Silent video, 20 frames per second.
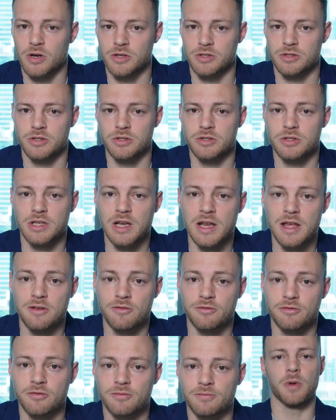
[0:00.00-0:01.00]
residents
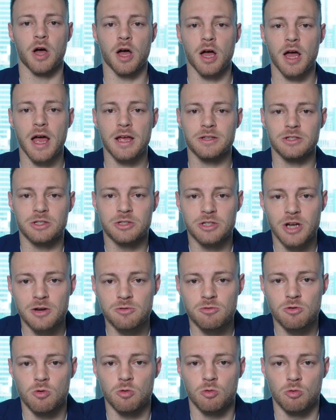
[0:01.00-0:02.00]
live. But as a
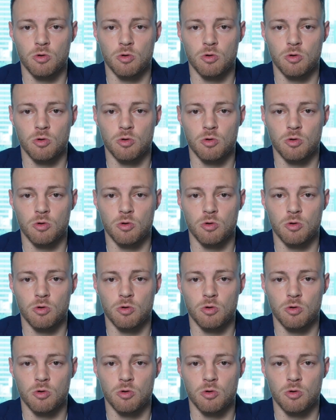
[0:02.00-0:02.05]
general